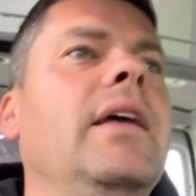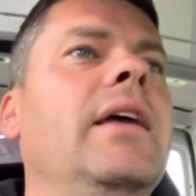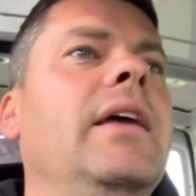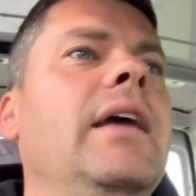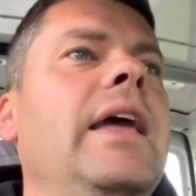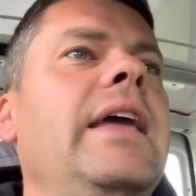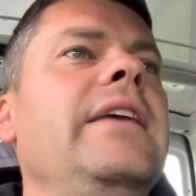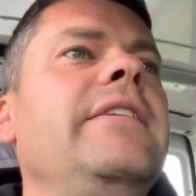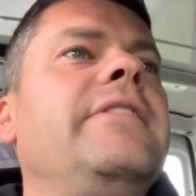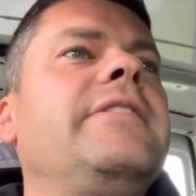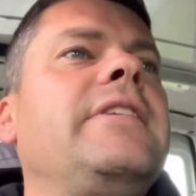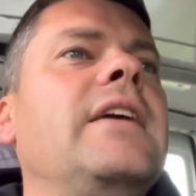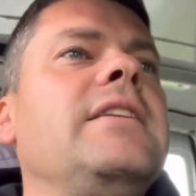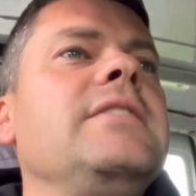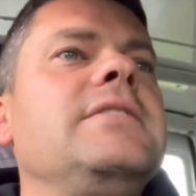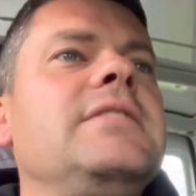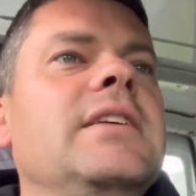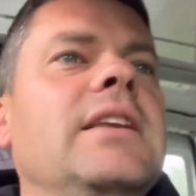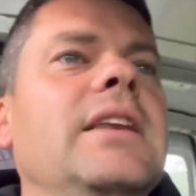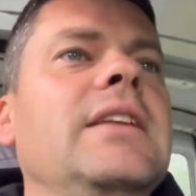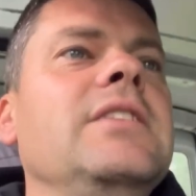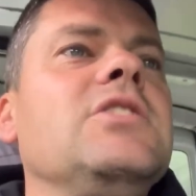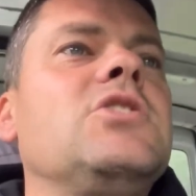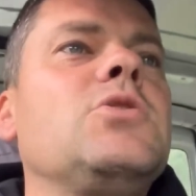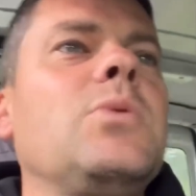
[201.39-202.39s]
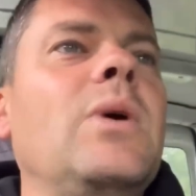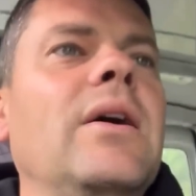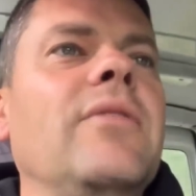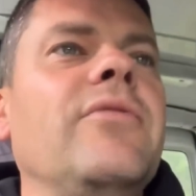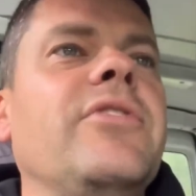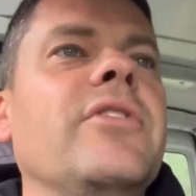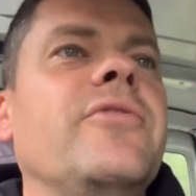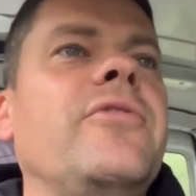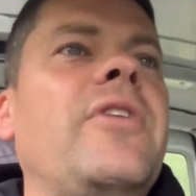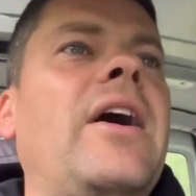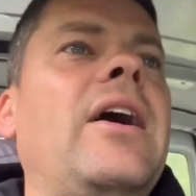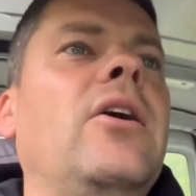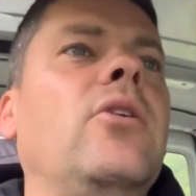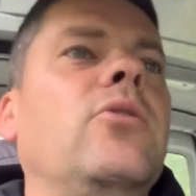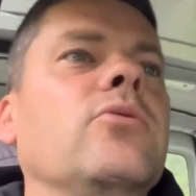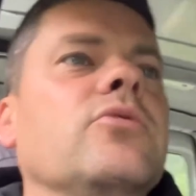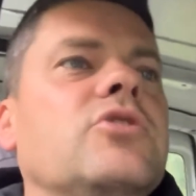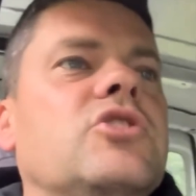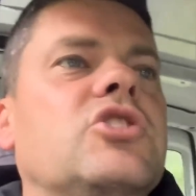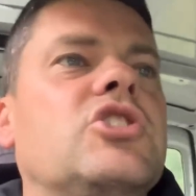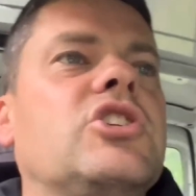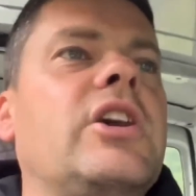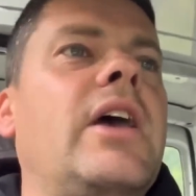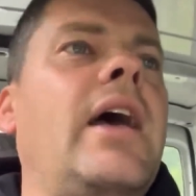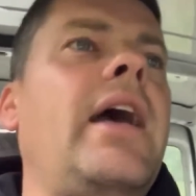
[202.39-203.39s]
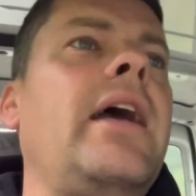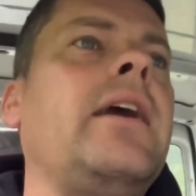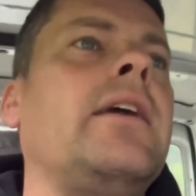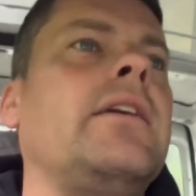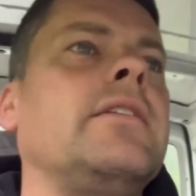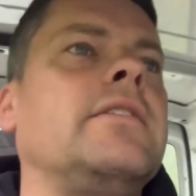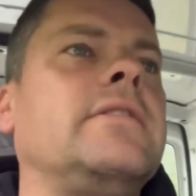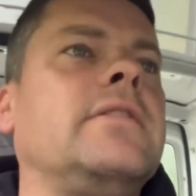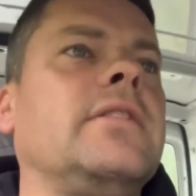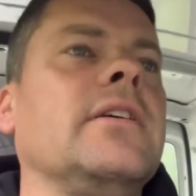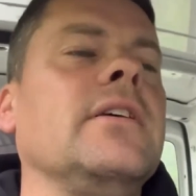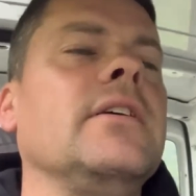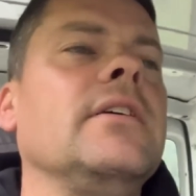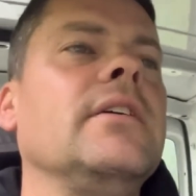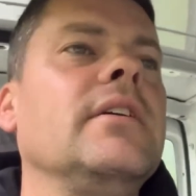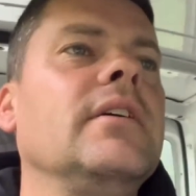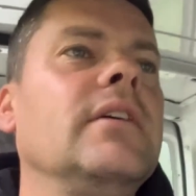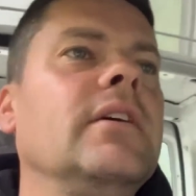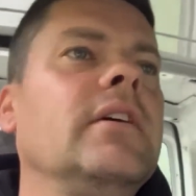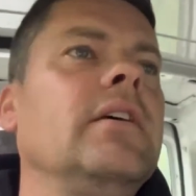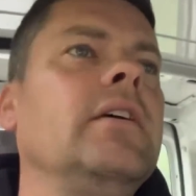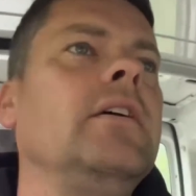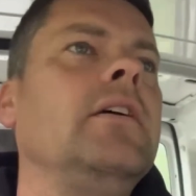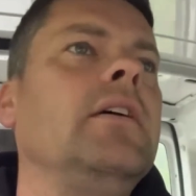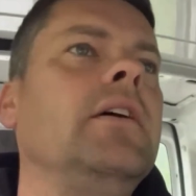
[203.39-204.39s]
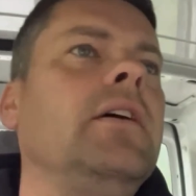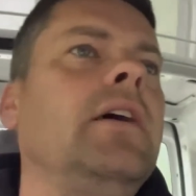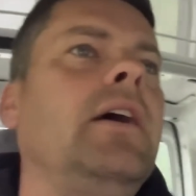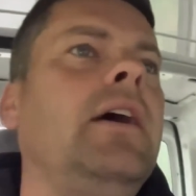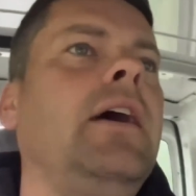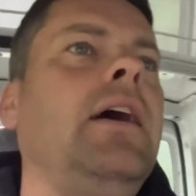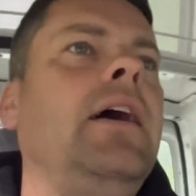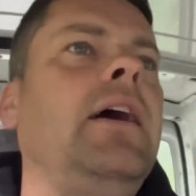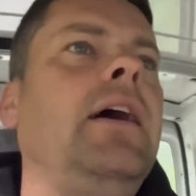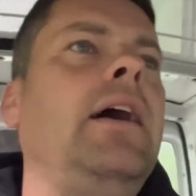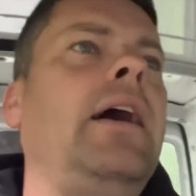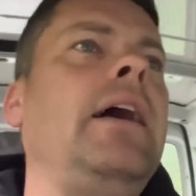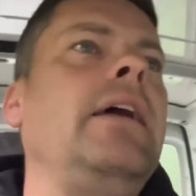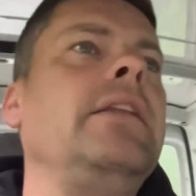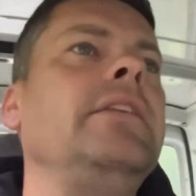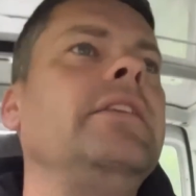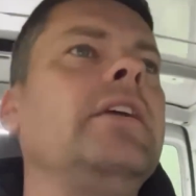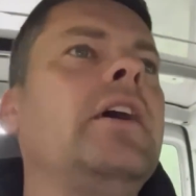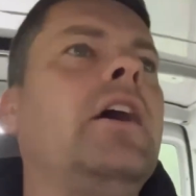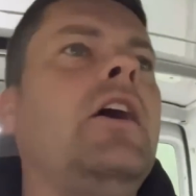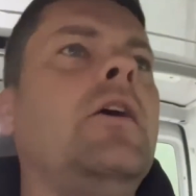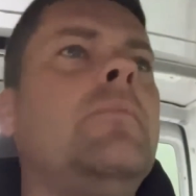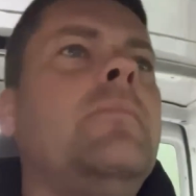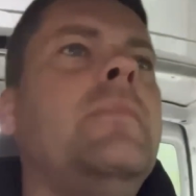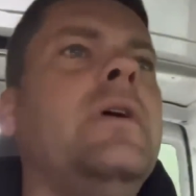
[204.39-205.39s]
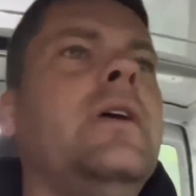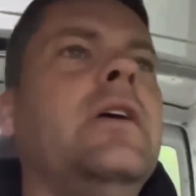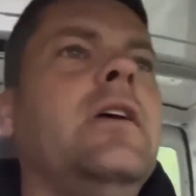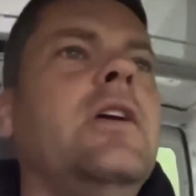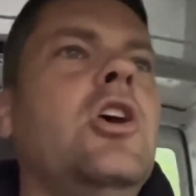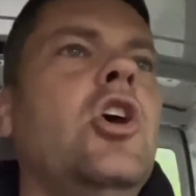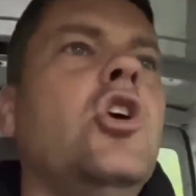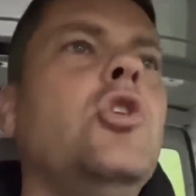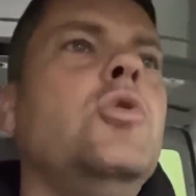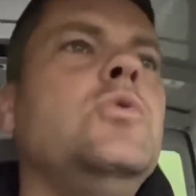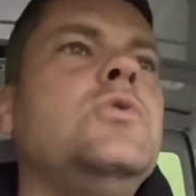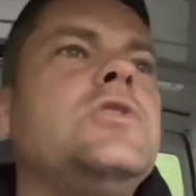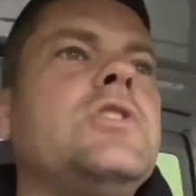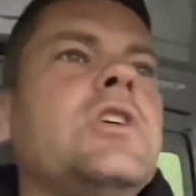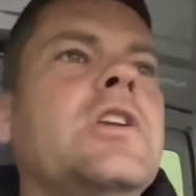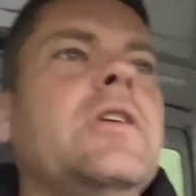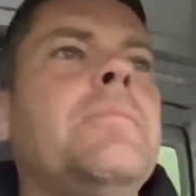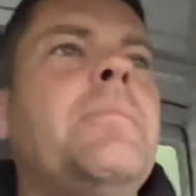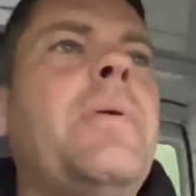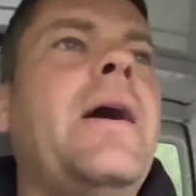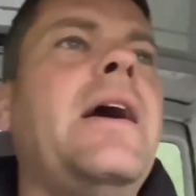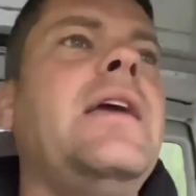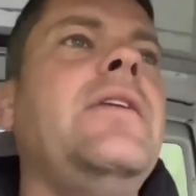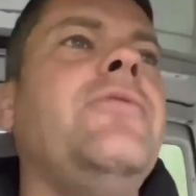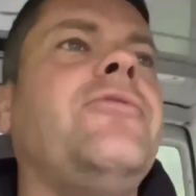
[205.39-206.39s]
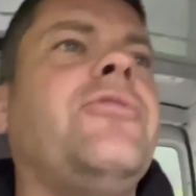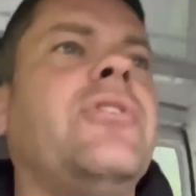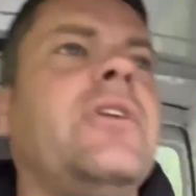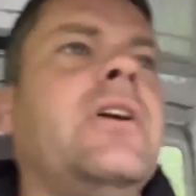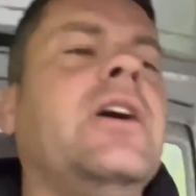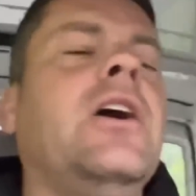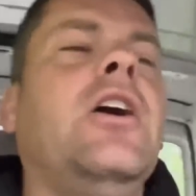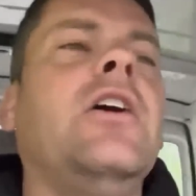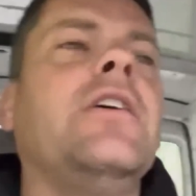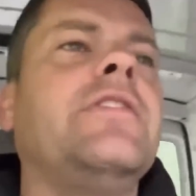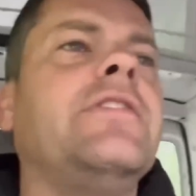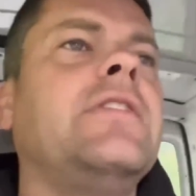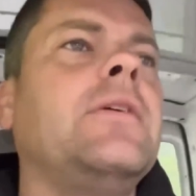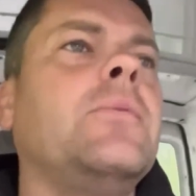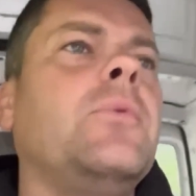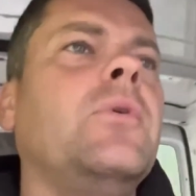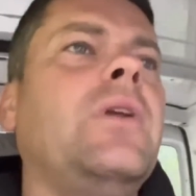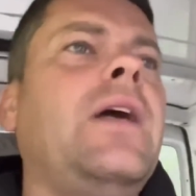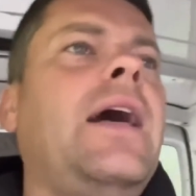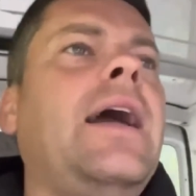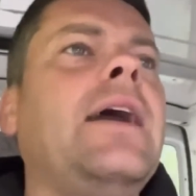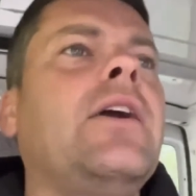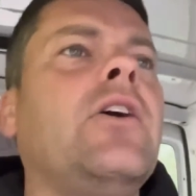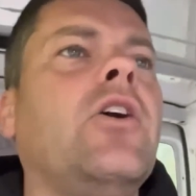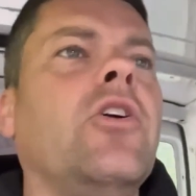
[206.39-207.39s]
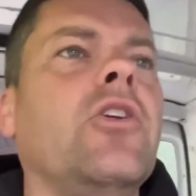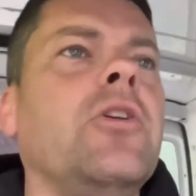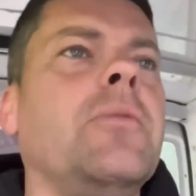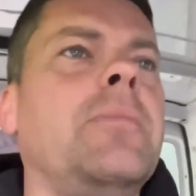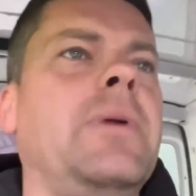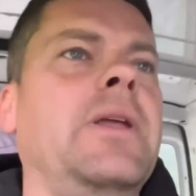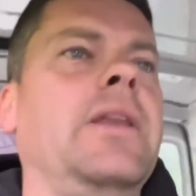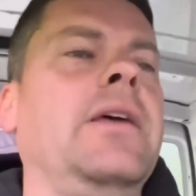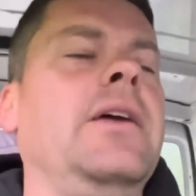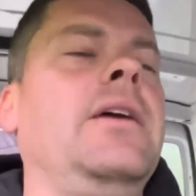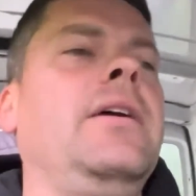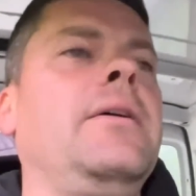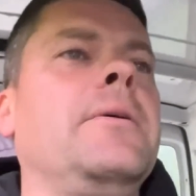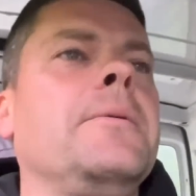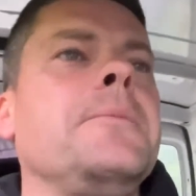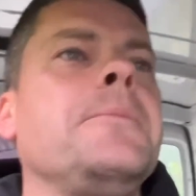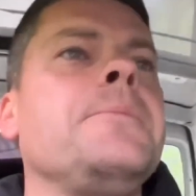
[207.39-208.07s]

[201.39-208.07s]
He sent it in to have the valves checked, and who's going to pay for it? I said, well, hang on a minute.